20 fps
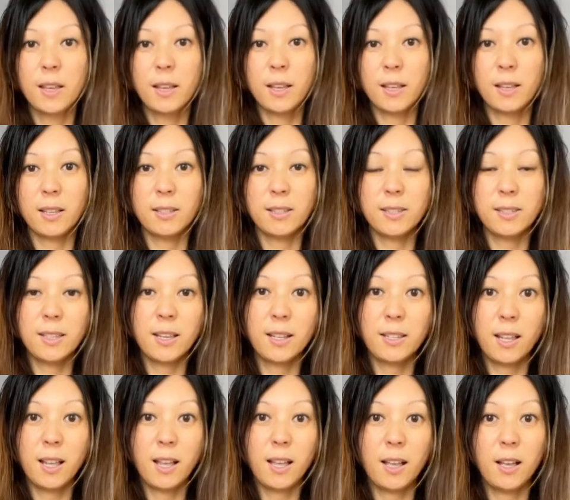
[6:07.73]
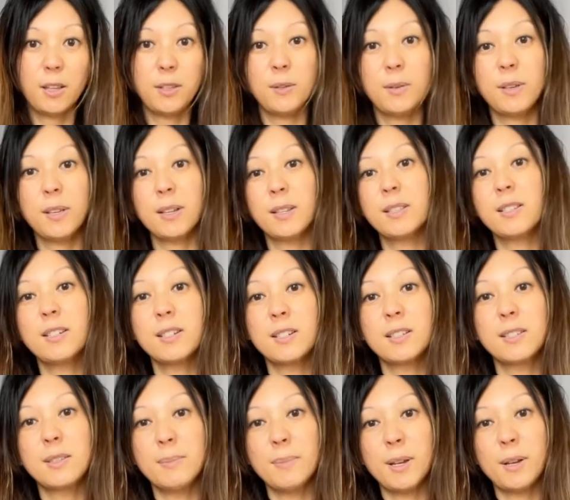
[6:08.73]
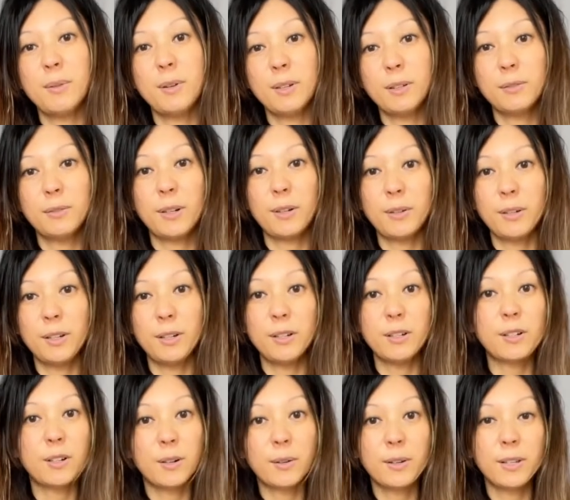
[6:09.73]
and said, you can't just marry a foreign girl,